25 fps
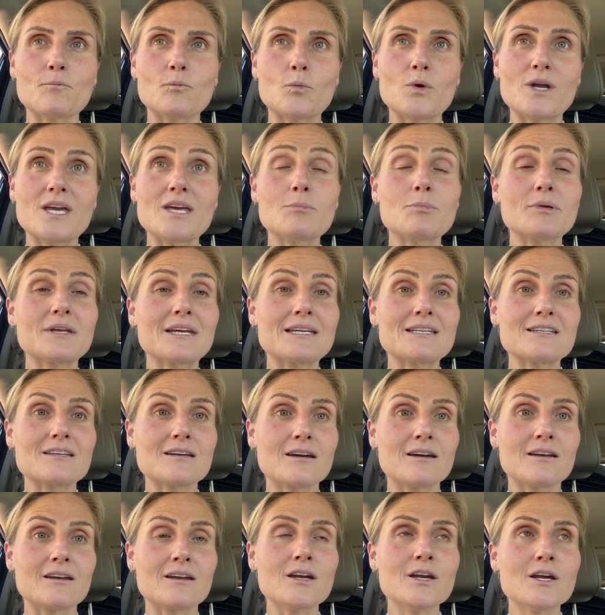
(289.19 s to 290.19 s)
We had planned
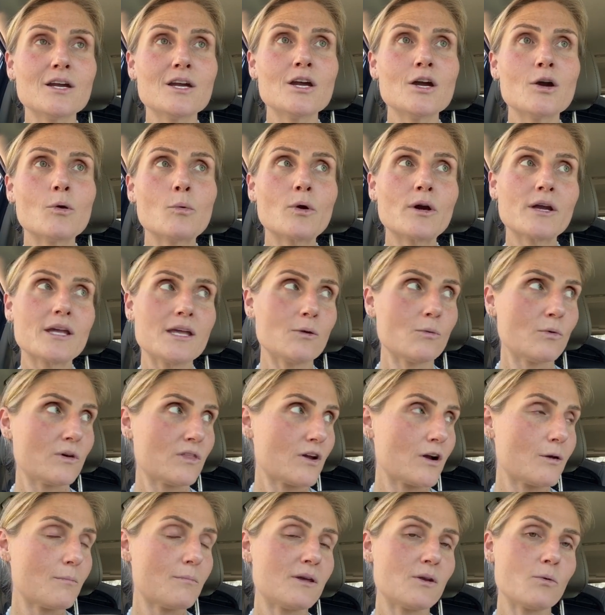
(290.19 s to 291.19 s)
on working
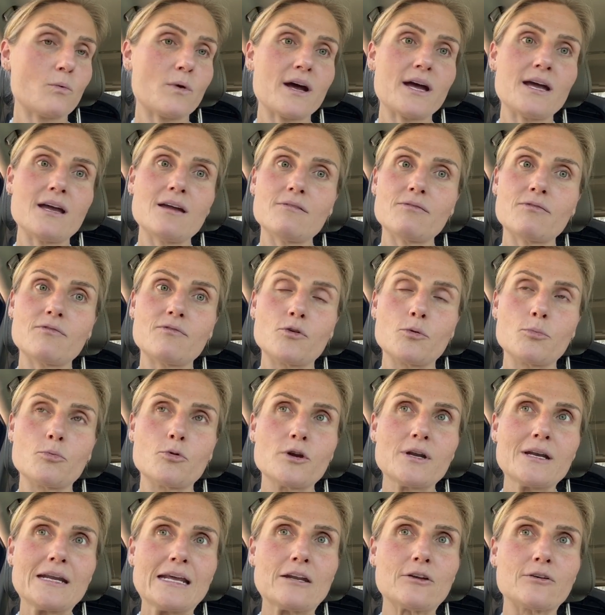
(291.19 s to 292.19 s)
with our midwife for
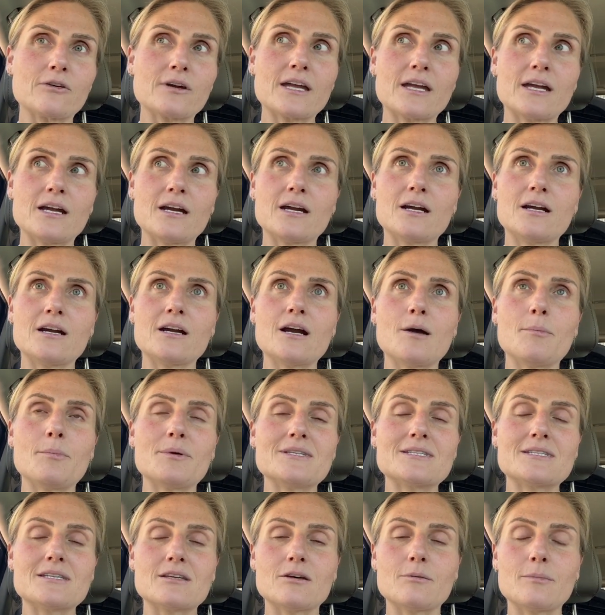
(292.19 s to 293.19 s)
prenatal care up
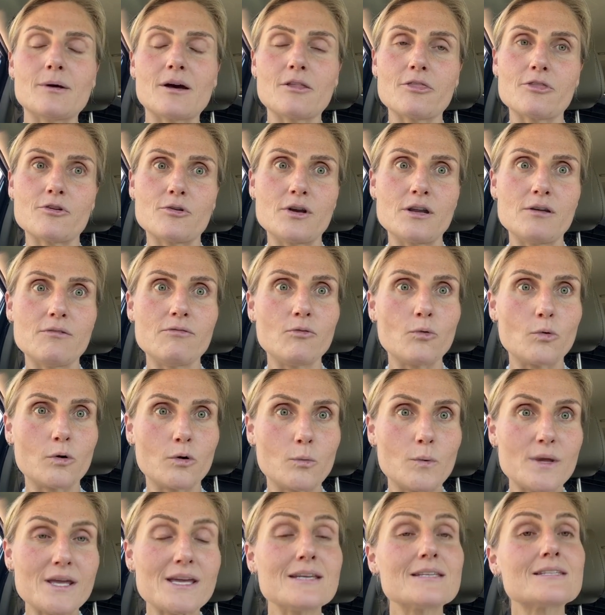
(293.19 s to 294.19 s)
until about
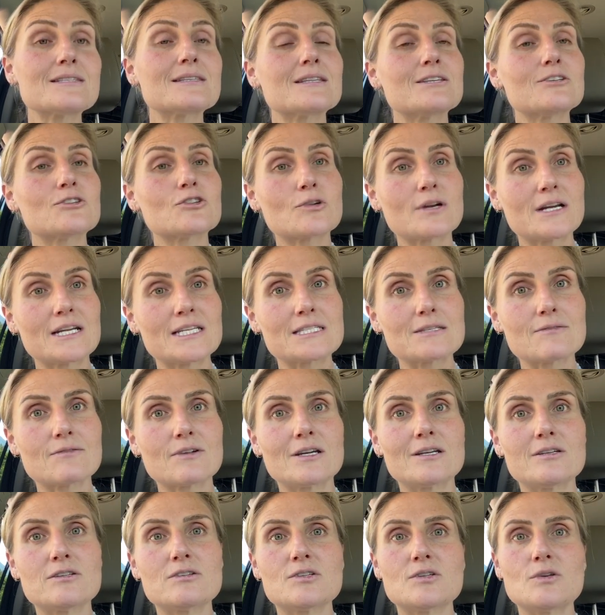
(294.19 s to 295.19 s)
34 weeks and then
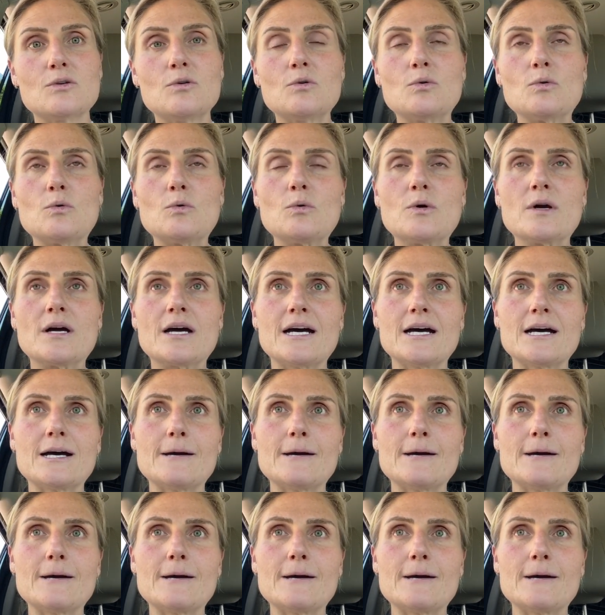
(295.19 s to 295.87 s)
transferring to